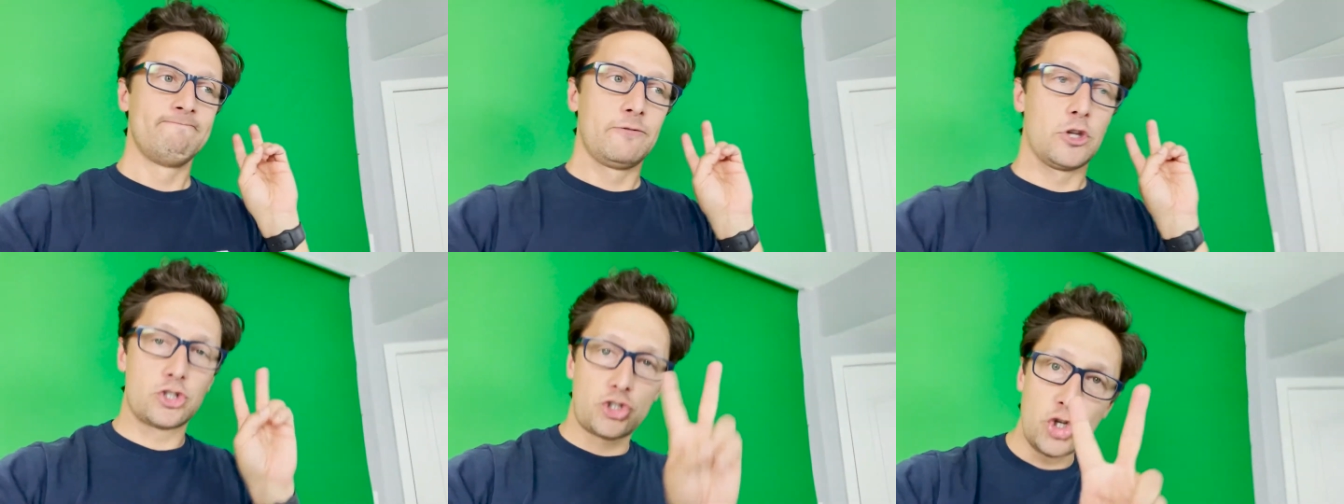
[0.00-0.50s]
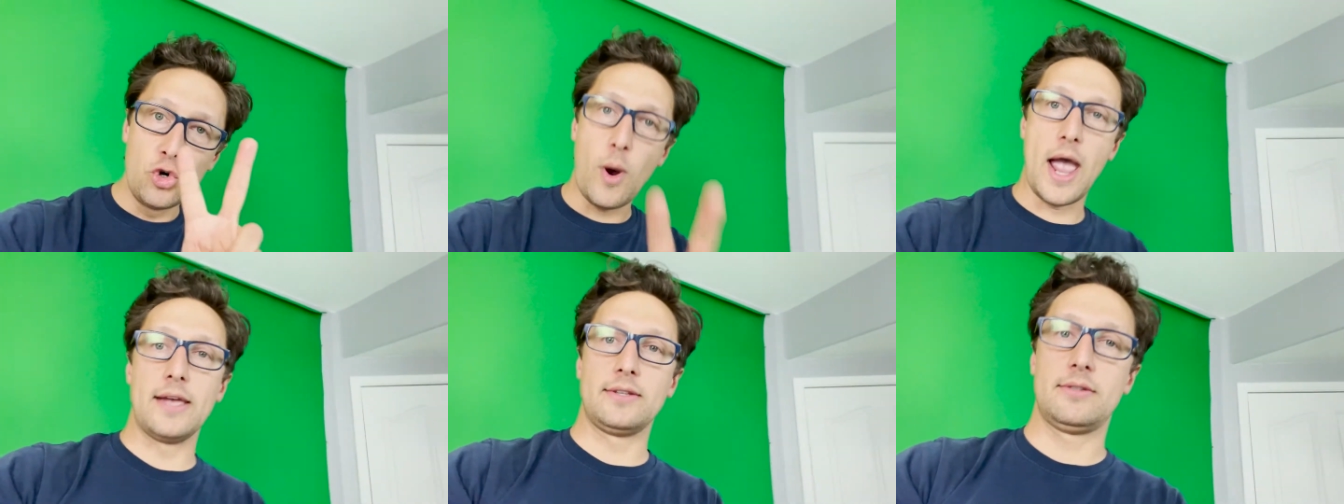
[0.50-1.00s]
There's two
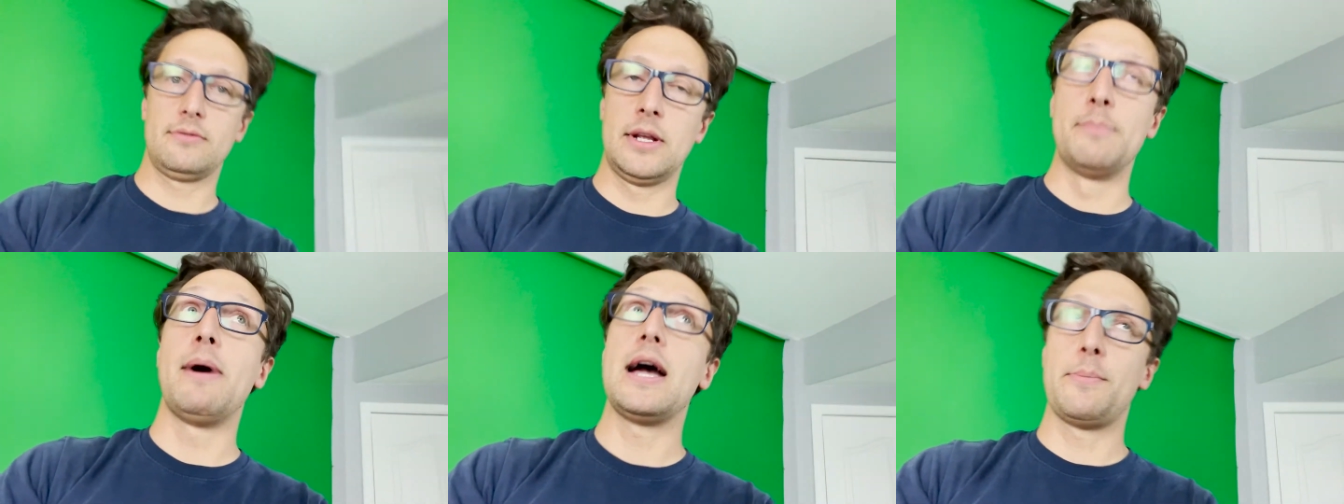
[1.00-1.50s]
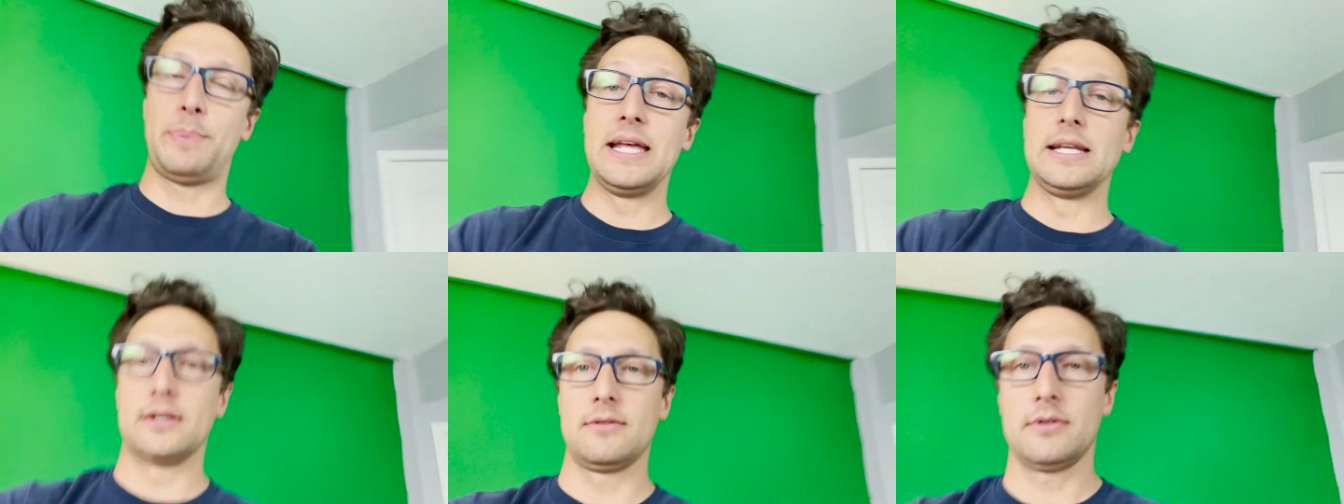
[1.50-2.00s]
ways, in my
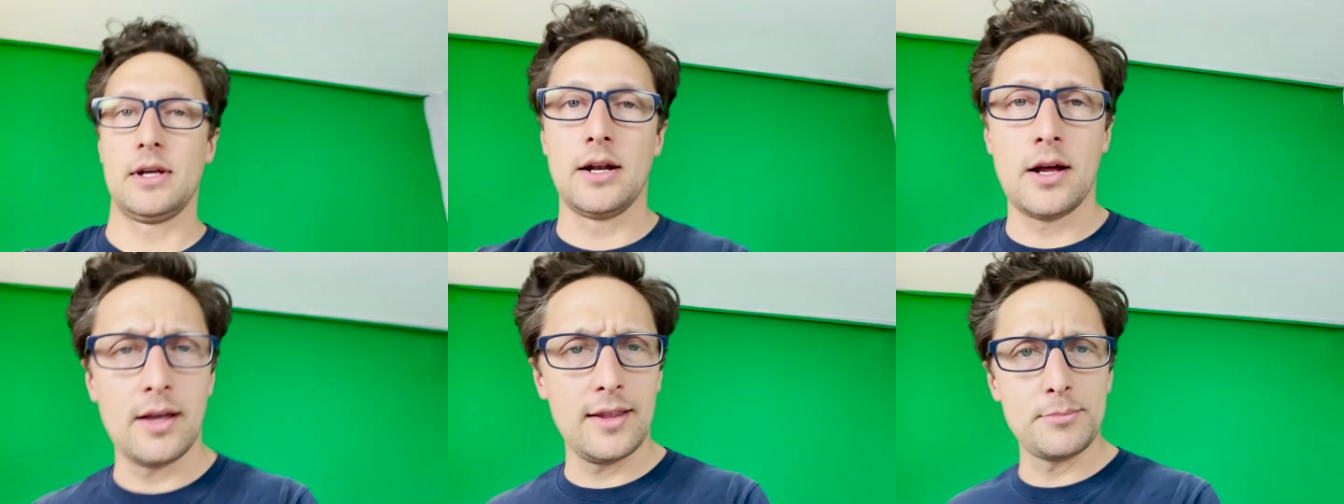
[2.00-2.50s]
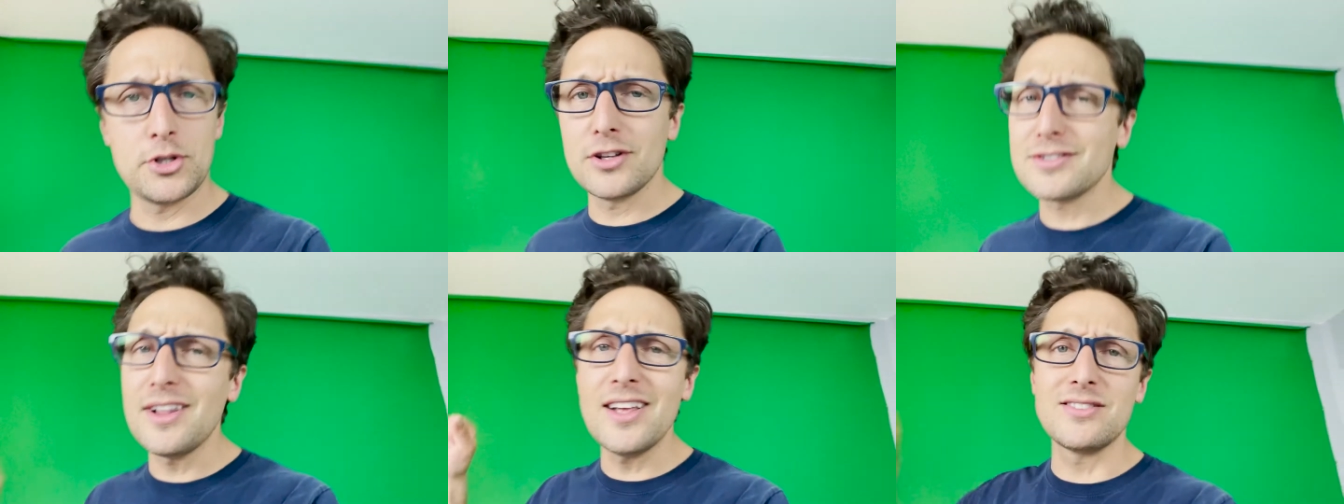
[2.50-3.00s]
opinion, and I'm sure
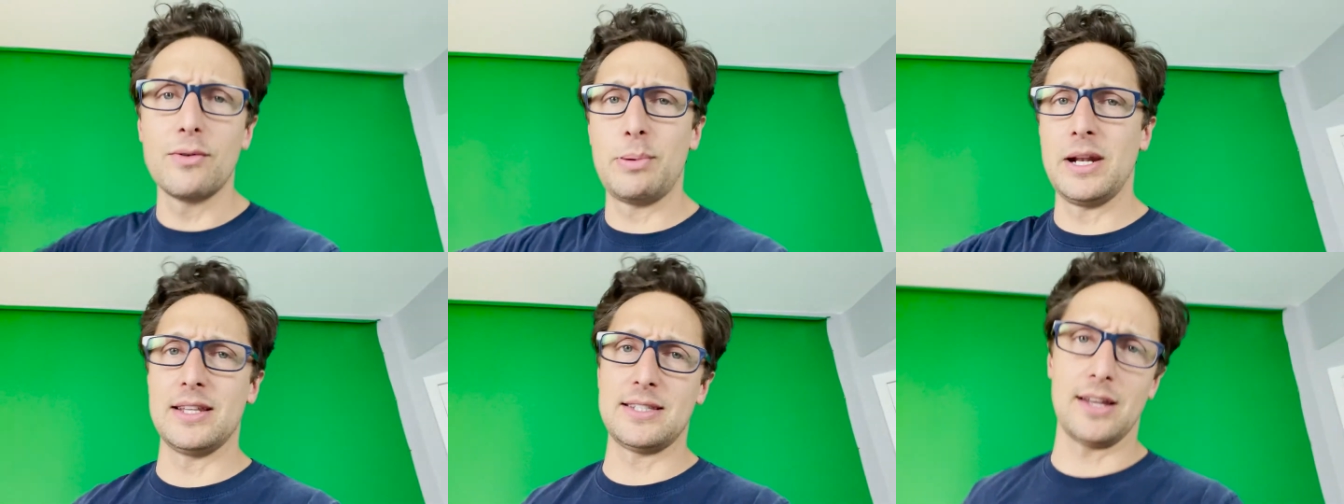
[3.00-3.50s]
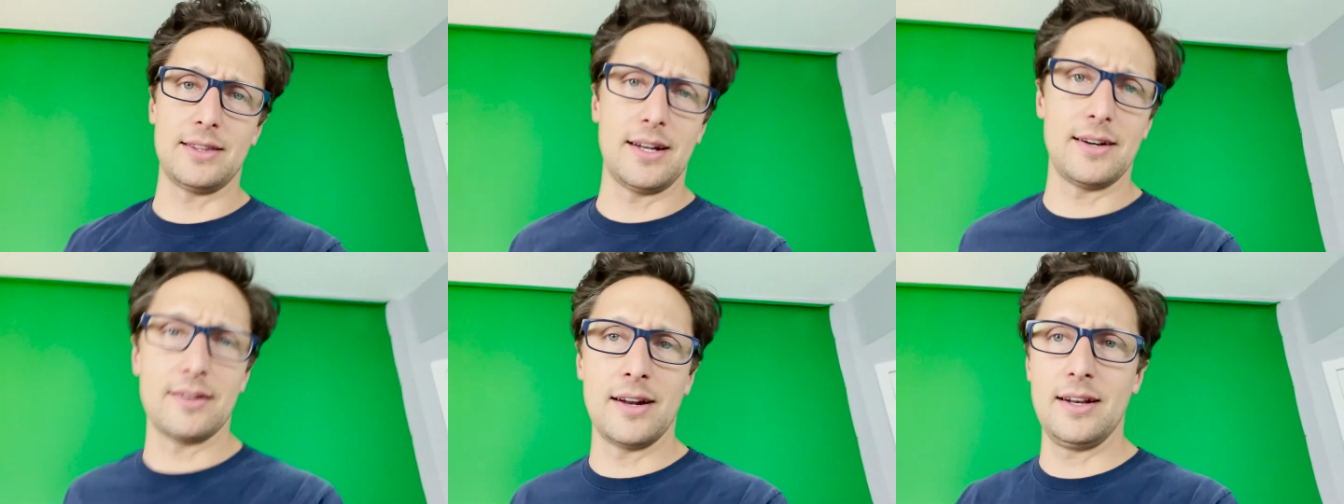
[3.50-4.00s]
there's lots of opinions out
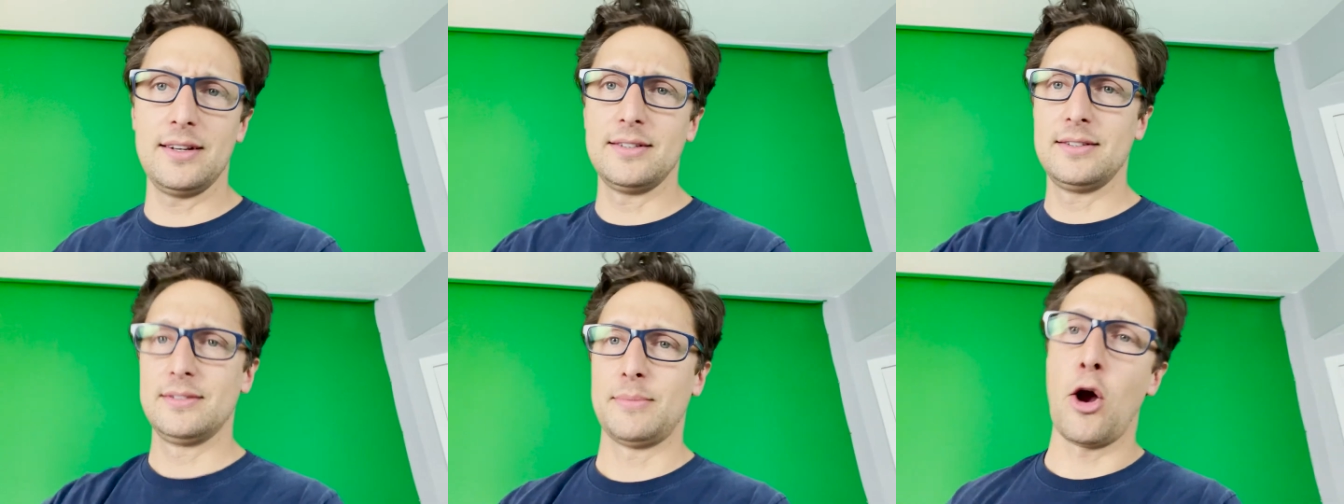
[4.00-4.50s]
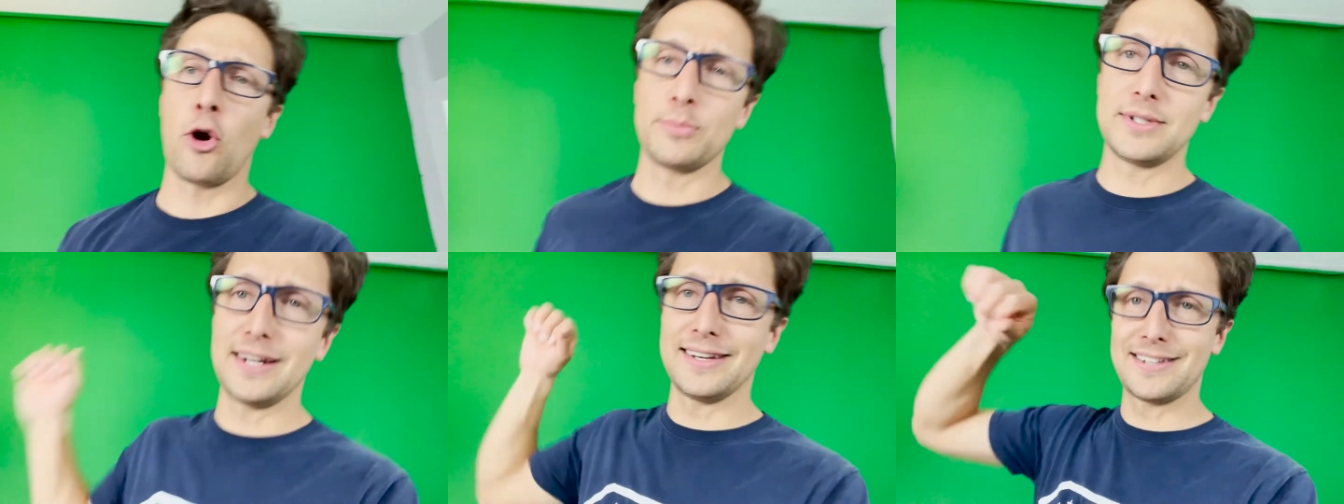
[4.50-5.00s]
there, right? My arm's
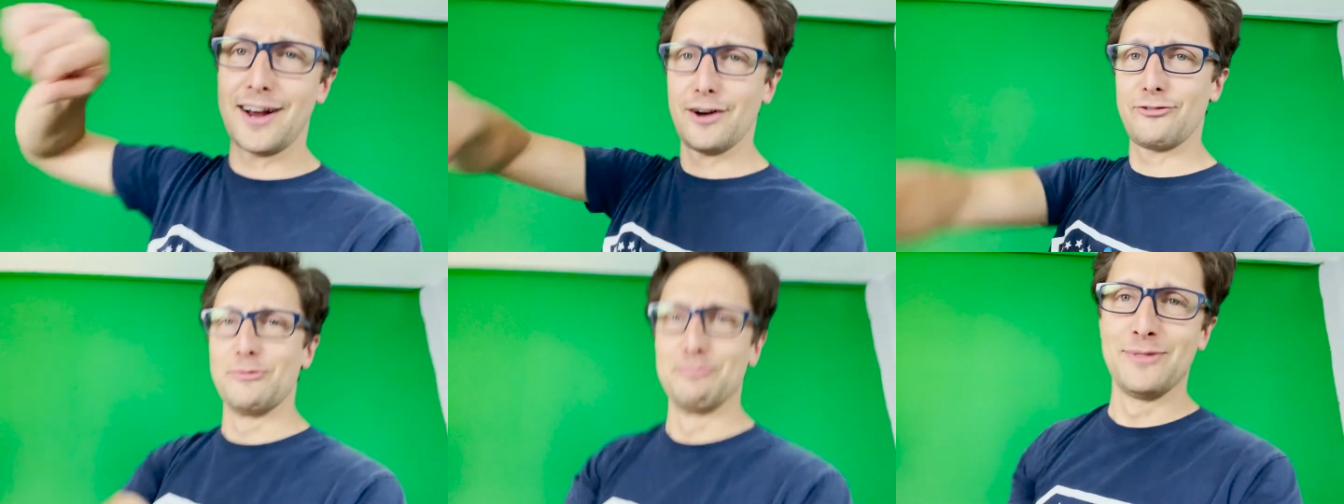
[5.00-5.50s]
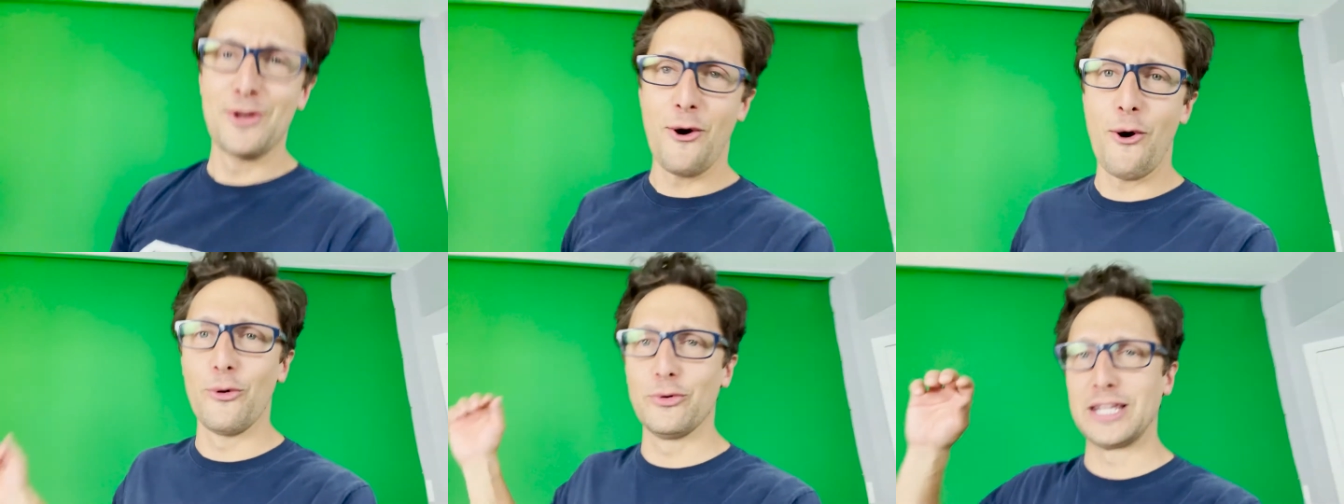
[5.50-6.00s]
getting tired from
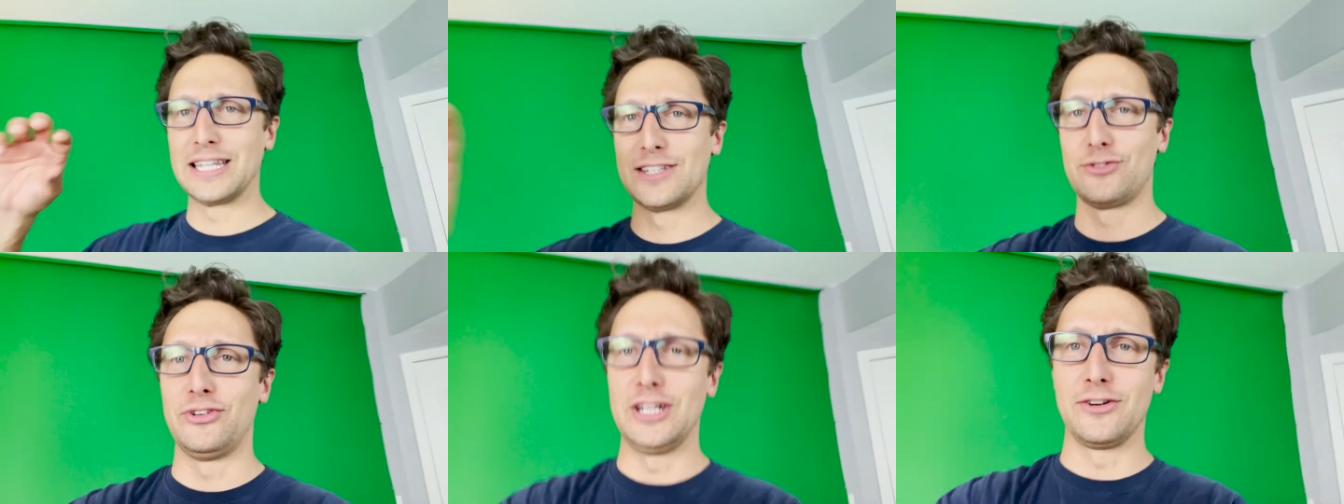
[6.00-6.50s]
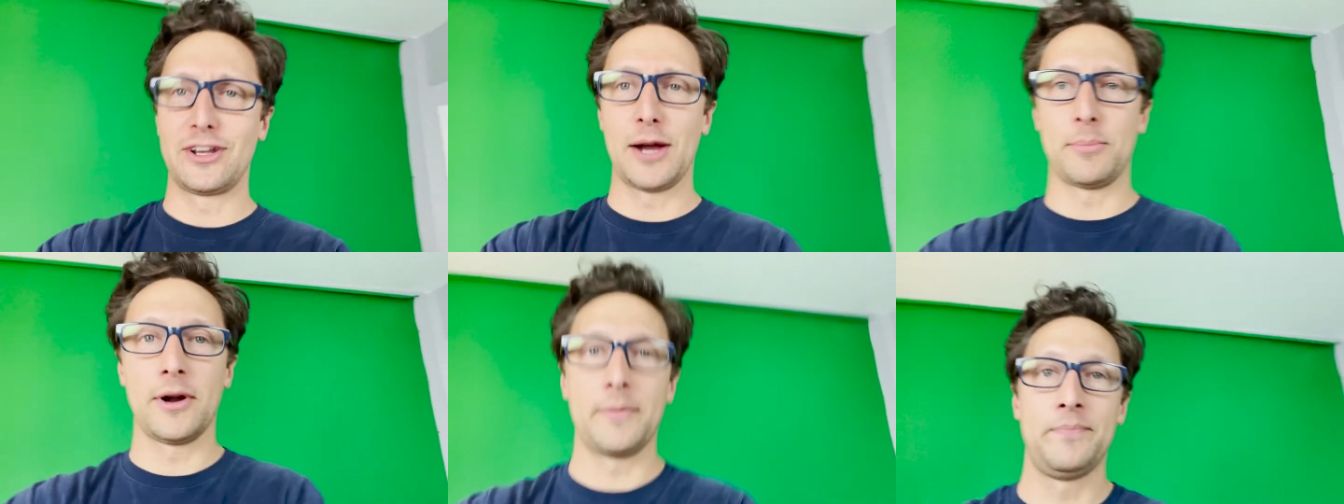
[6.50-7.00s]
holding this video
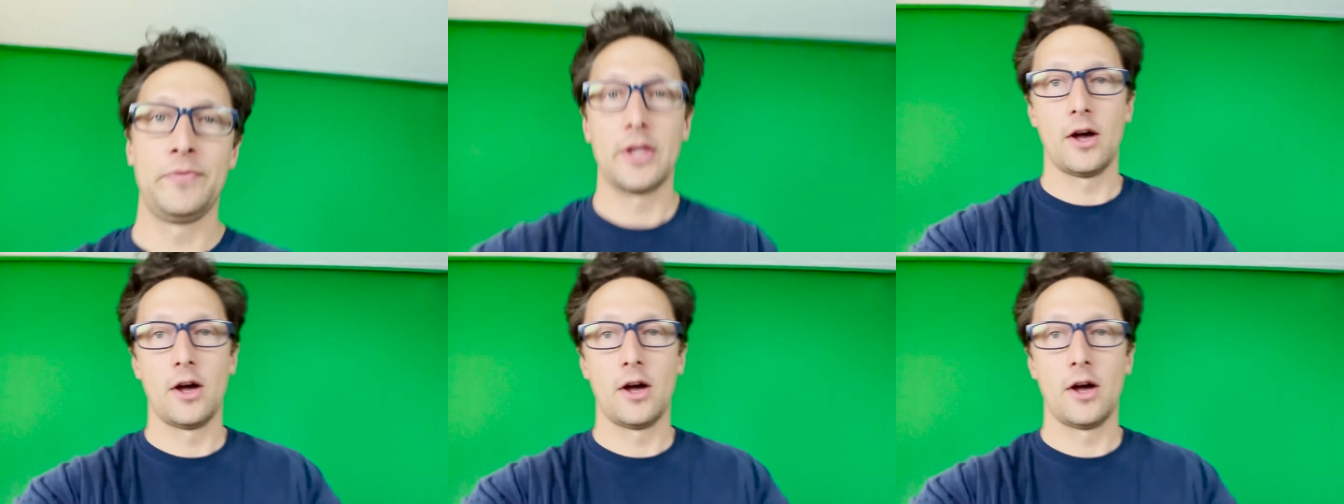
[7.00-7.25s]
camera up.